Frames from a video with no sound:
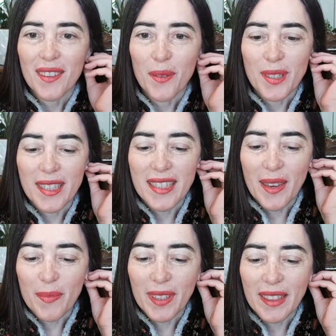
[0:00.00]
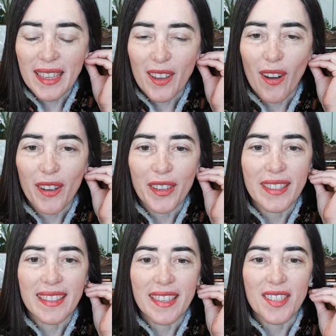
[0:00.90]
Was it something that caught your
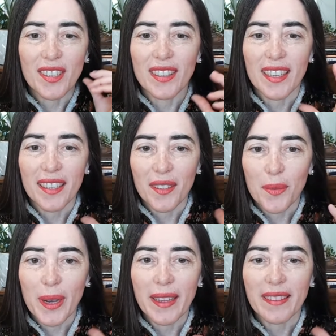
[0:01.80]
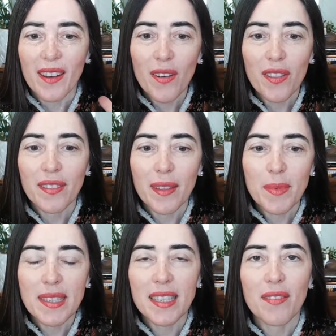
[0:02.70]
attention that you went, oh, let
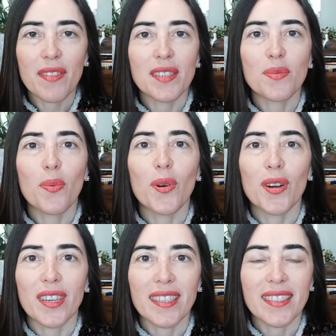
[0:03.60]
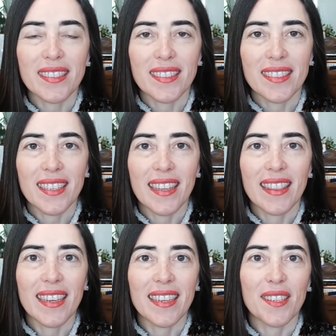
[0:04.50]
me see if this works,
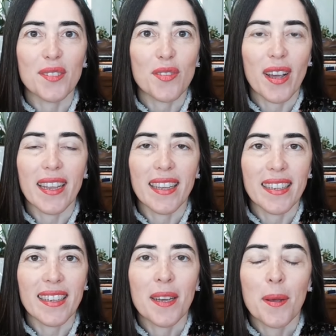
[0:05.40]
and then you tried it?